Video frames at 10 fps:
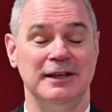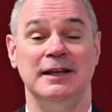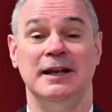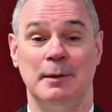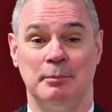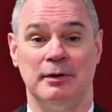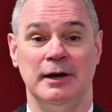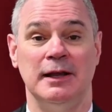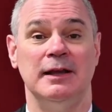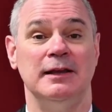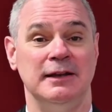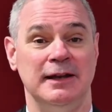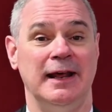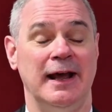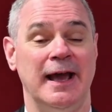in our prayer and in
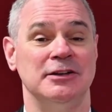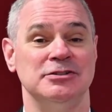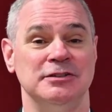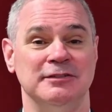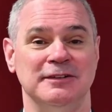our action.